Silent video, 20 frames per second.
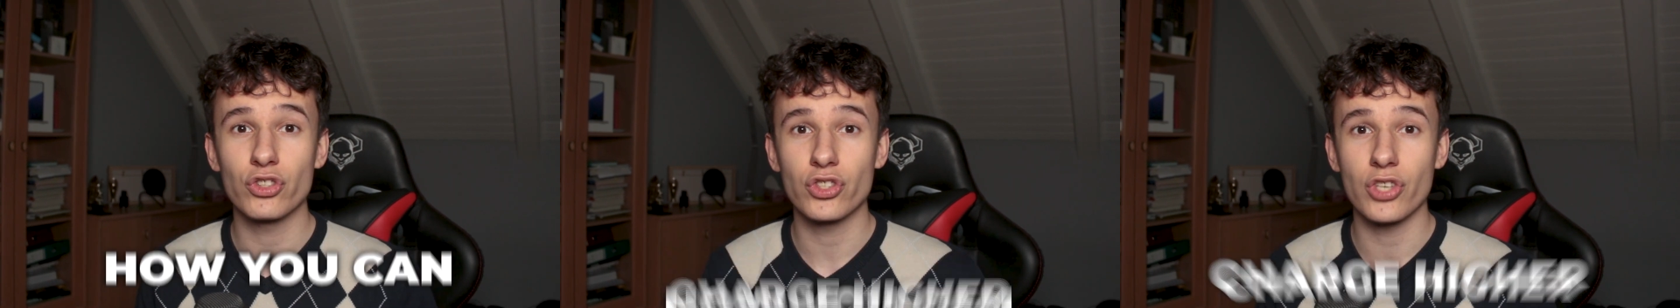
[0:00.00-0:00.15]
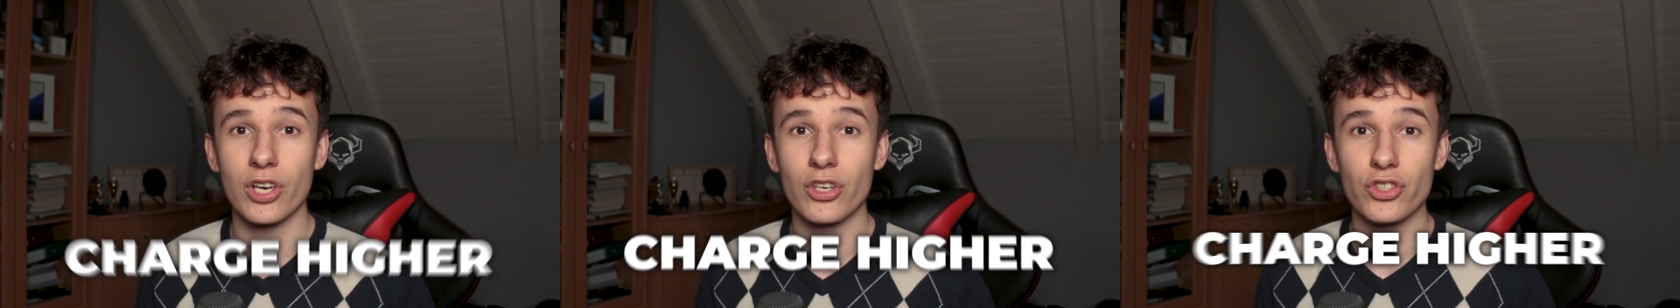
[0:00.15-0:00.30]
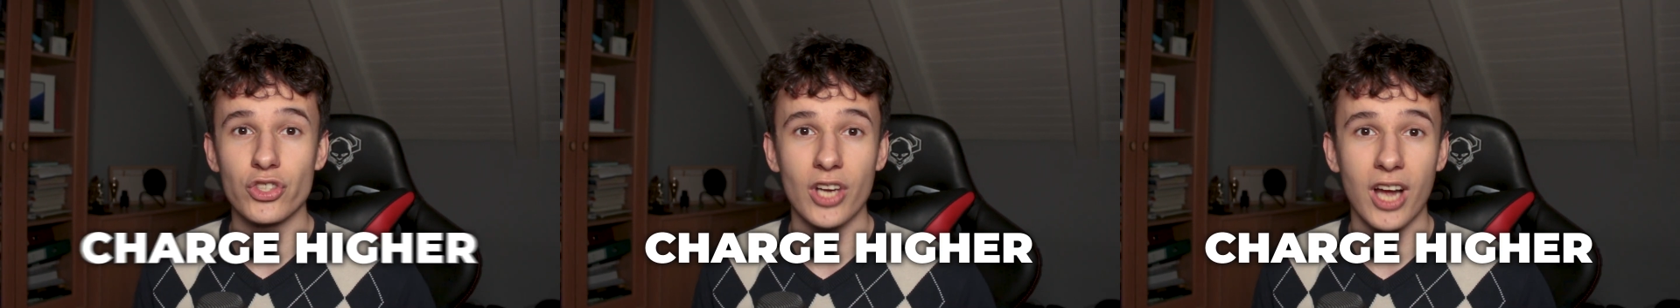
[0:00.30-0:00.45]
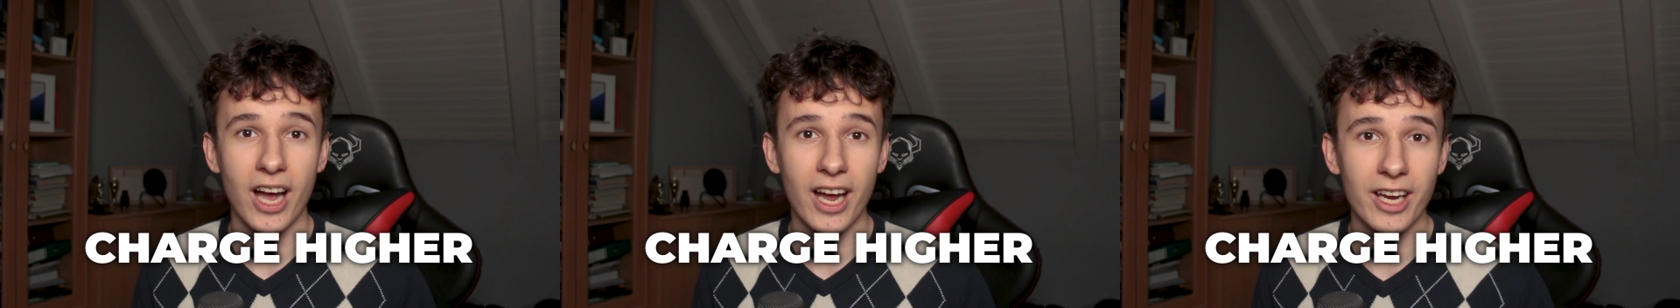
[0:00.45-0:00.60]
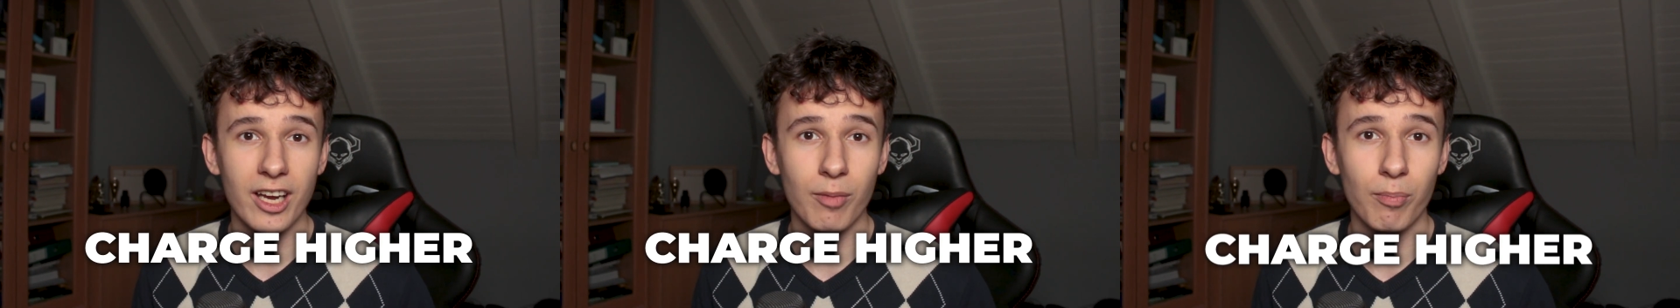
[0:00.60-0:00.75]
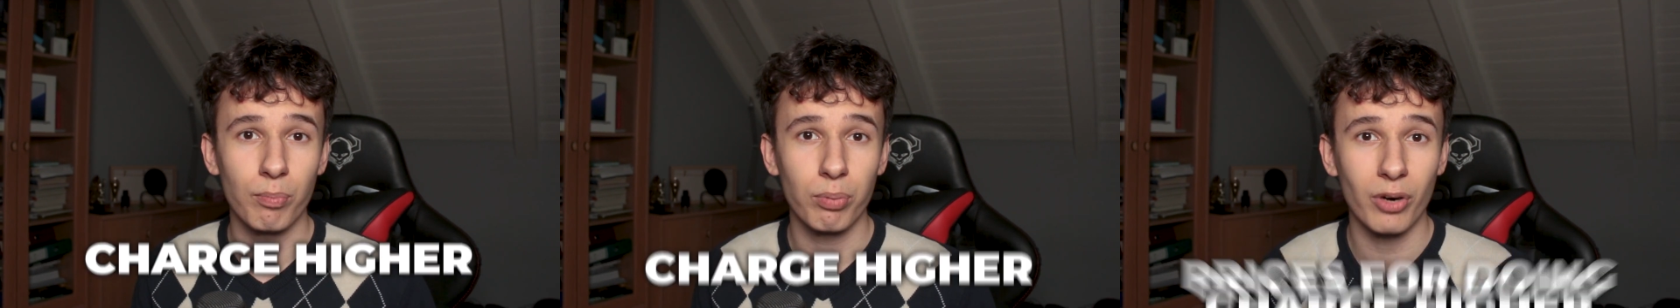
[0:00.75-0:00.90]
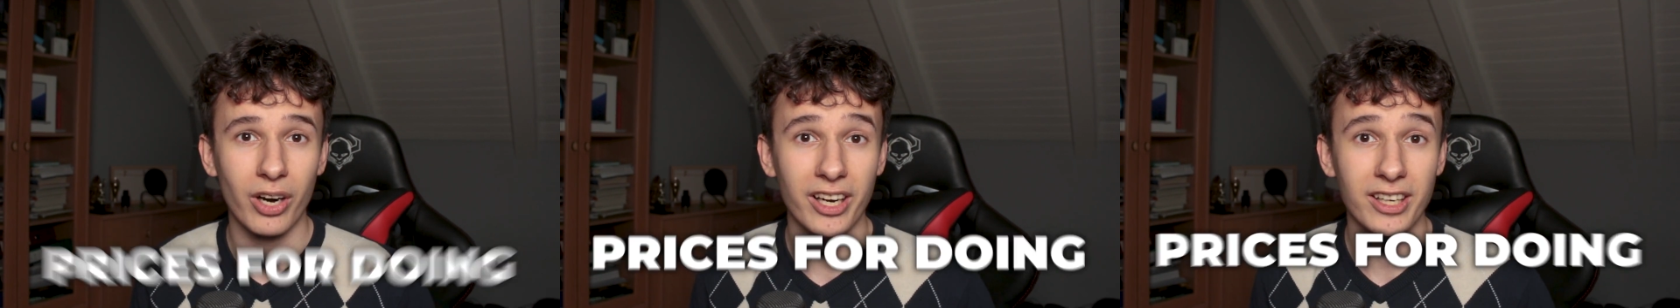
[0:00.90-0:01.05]
charge higher
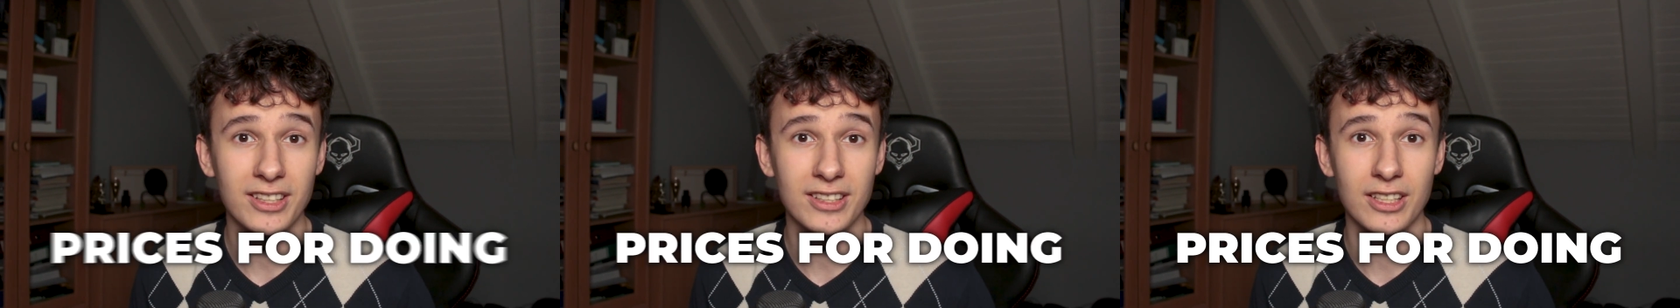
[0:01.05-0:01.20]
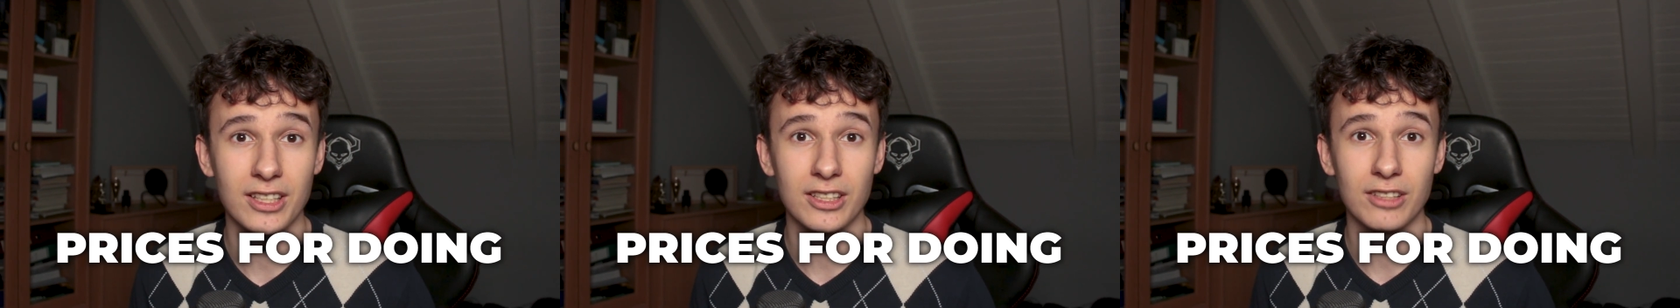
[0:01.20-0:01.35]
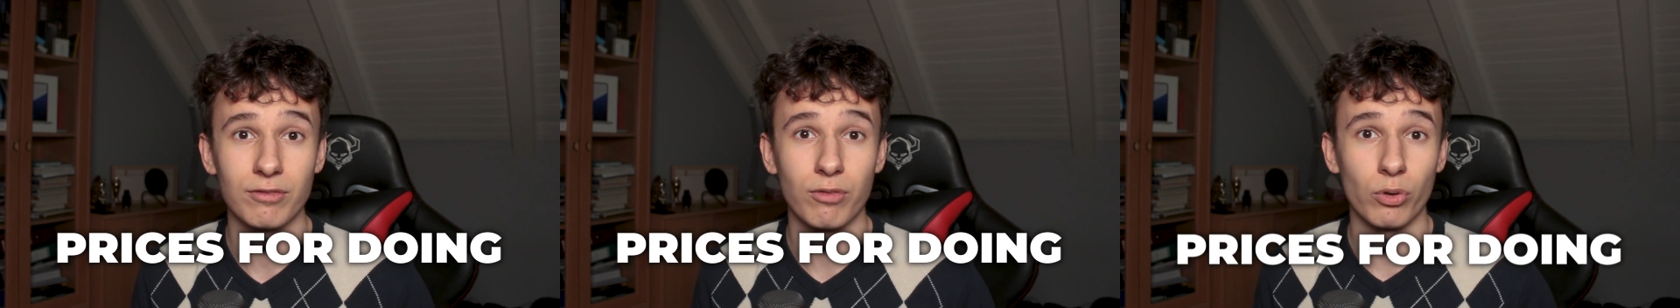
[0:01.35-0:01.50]
prices